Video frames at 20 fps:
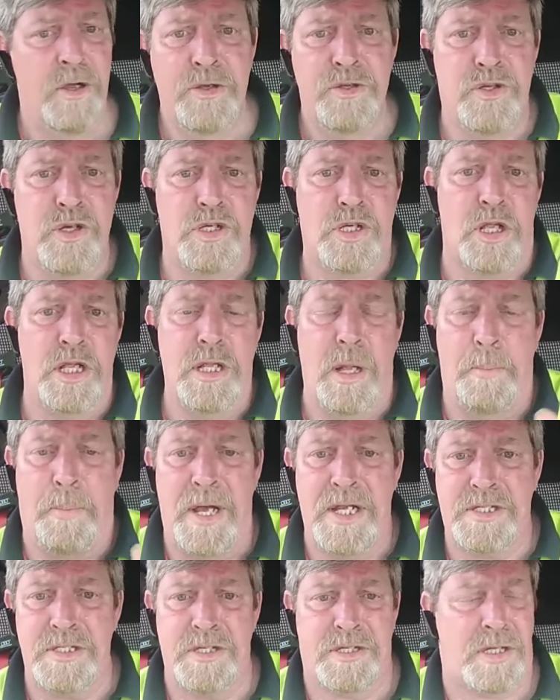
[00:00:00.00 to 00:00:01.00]
Just like the
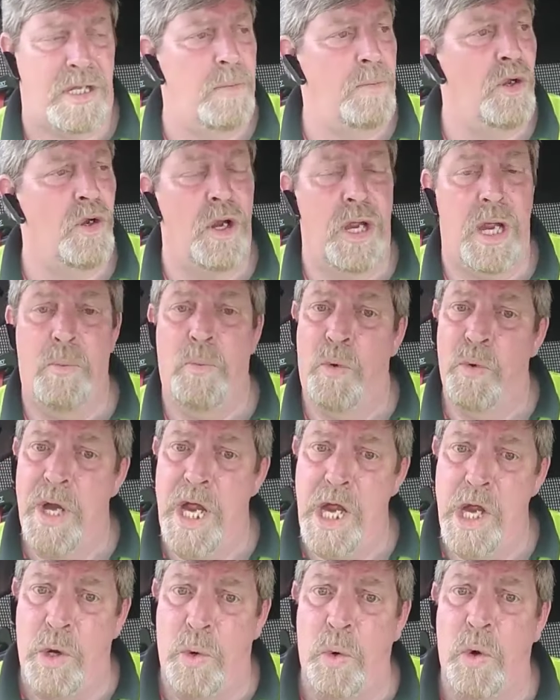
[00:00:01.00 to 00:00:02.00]
business community, we'll
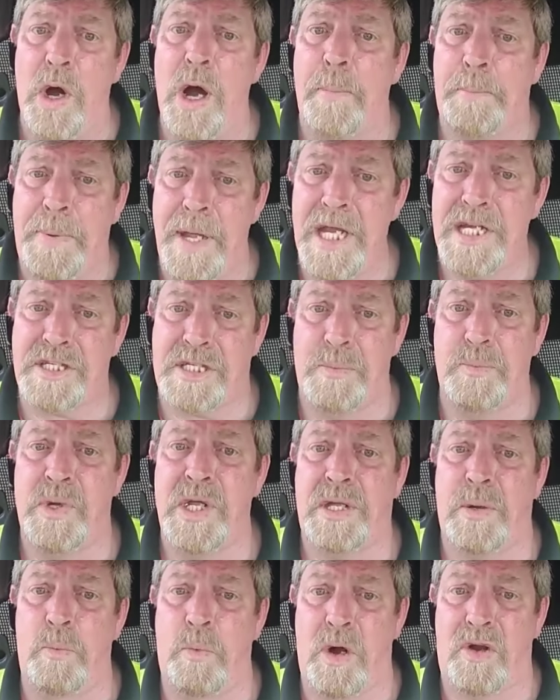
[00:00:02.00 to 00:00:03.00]
need to go at a pace that
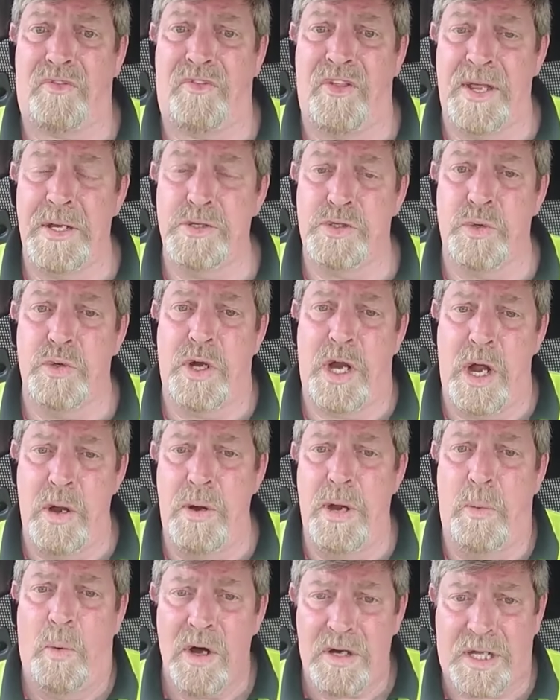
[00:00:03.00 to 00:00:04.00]
we can work things out and how
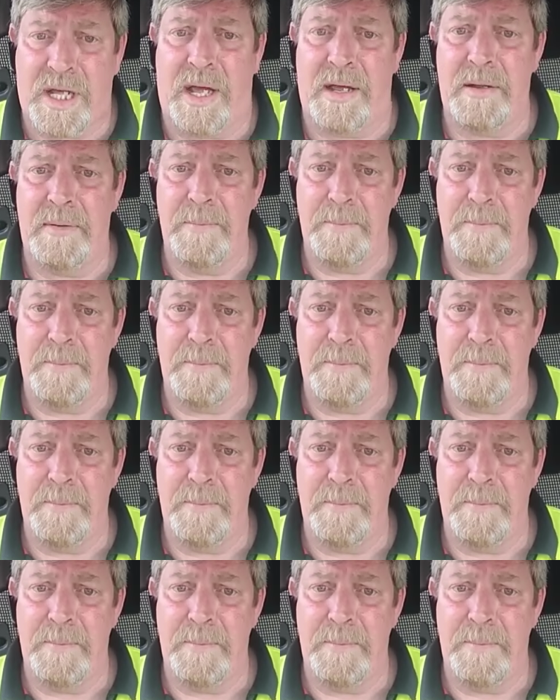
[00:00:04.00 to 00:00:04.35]
to work it.